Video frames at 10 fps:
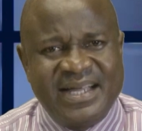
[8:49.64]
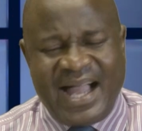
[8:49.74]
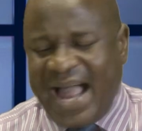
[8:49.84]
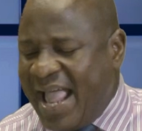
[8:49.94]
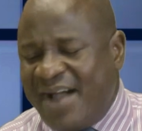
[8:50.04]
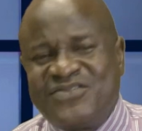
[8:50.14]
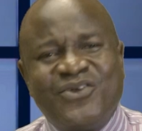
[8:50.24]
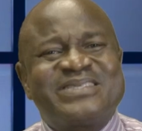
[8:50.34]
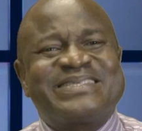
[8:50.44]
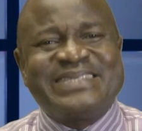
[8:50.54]
have
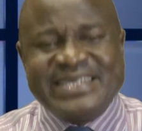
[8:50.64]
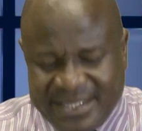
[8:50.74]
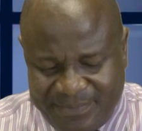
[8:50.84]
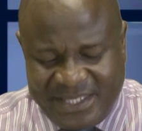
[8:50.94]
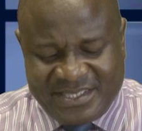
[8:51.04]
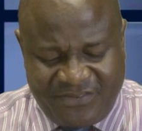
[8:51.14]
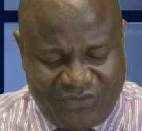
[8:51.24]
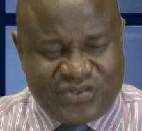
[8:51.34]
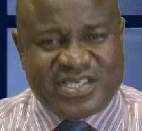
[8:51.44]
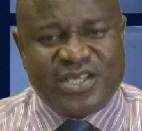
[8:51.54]
not seen. Please, if
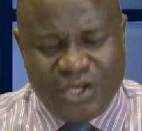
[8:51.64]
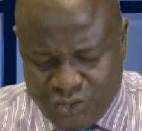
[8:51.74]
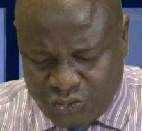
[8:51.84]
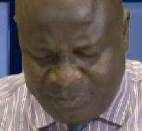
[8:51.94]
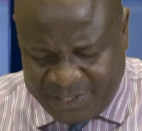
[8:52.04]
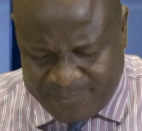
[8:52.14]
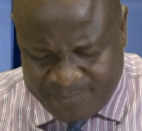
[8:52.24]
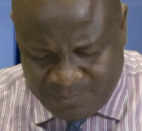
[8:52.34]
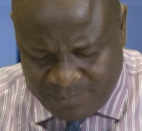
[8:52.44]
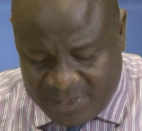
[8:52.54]
you see, show me.
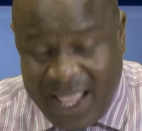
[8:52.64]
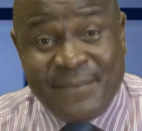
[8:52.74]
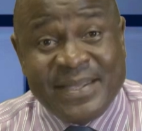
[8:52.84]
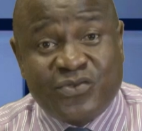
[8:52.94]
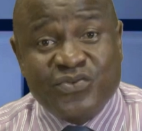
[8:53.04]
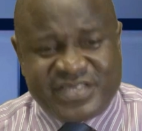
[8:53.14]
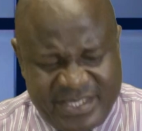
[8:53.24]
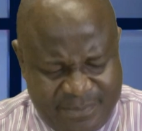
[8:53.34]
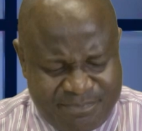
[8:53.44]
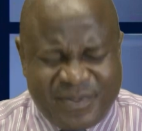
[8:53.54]
Let me to
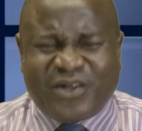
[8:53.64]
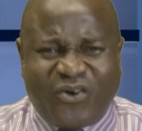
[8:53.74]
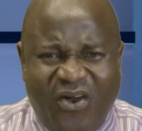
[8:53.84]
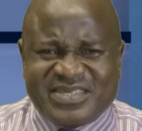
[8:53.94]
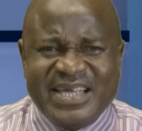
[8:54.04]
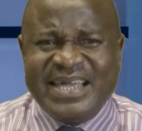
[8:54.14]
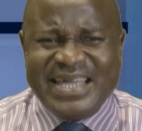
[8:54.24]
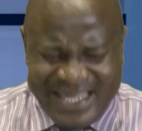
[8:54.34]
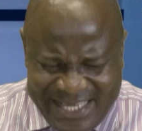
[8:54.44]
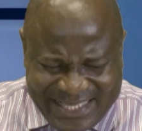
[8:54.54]
see, because
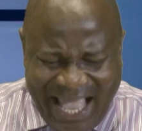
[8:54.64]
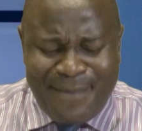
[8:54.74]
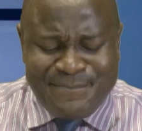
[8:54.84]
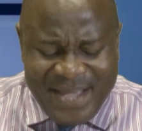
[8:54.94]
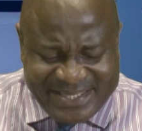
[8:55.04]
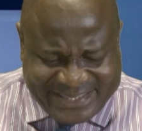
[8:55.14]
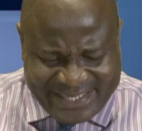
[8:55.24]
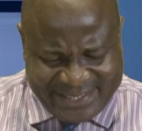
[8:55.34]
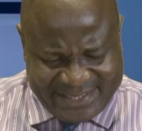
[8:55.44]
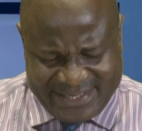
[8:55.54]
it's
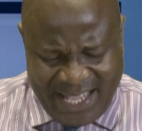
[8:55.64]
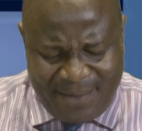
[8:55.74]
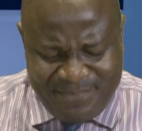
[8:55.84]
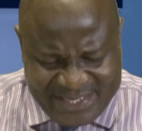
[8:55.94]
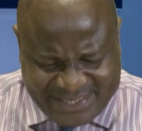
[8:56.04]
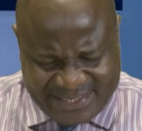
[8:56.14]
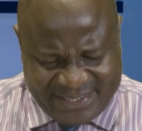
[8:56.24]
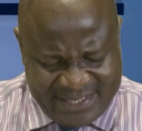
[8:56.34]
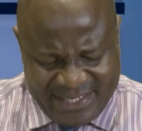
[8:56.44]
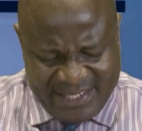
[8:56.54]
amazing,
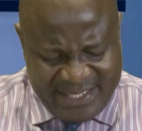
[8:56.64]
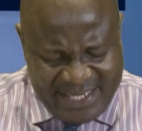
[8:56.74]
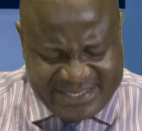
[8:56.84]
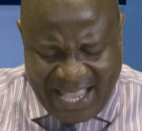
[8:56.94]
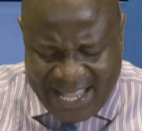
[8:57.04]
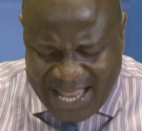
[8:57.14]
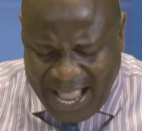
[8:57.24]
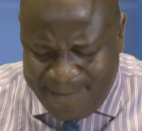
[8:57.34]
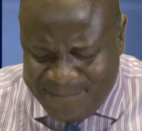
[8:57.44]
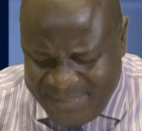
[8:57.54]
amazing. It's an
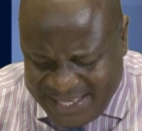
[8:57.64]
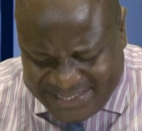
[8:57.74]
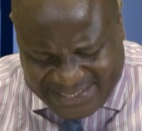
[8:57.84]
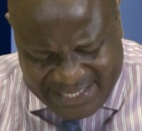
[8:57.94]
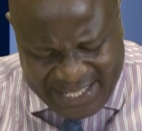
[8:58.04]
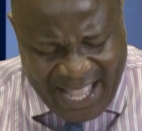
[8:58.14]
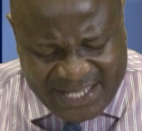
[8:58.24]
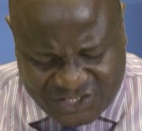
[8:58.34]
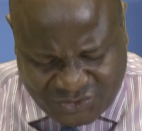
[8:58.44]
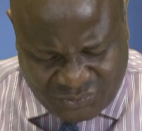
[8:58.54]
amazing
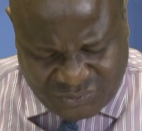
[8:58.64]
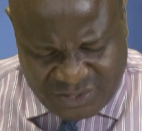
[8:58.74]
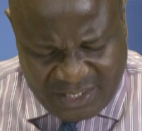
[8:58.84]
attitude.